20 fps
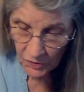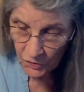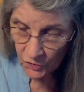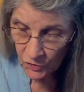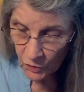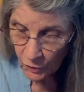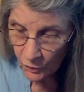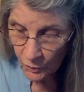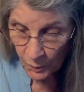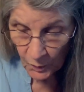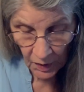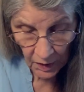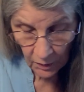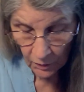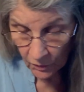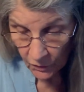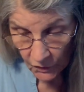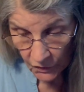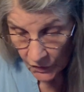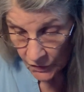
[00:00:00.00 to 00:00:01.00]
Two of
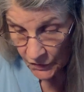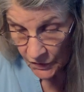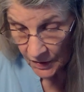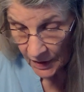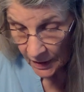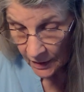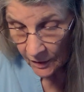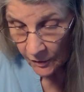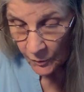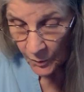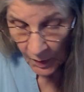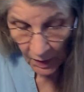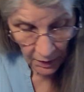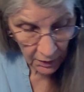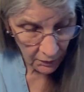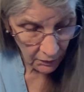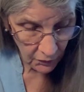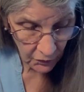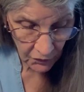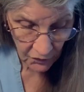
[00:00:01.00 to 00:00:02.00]
Pentacles is 10 of
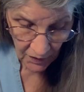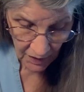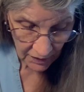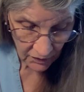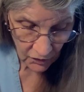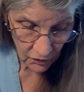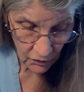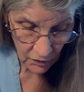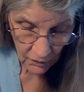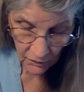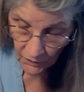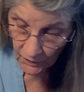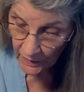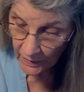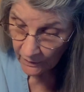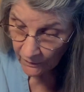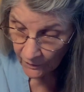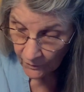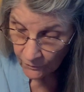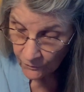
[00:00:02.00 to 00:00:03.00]
Pentacles. That's sort of
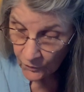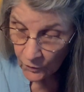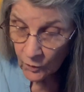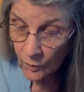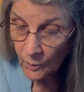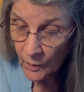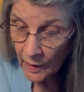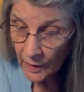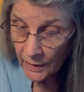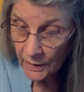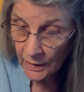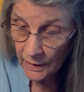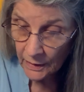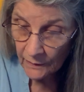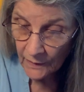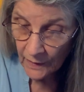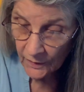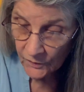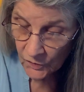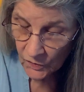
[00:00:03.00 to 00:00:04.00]
like the full Mahdi.
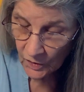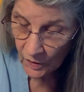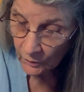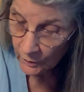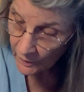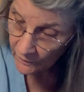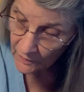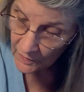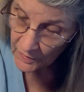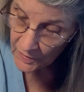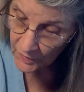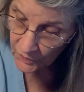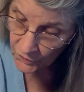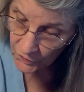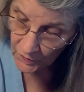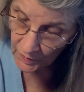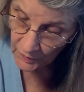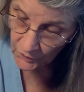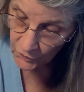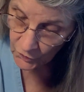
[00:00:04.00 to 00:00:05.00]
That's going the
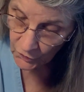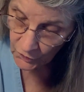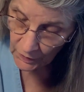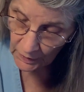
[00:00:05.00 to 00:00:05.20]
distance.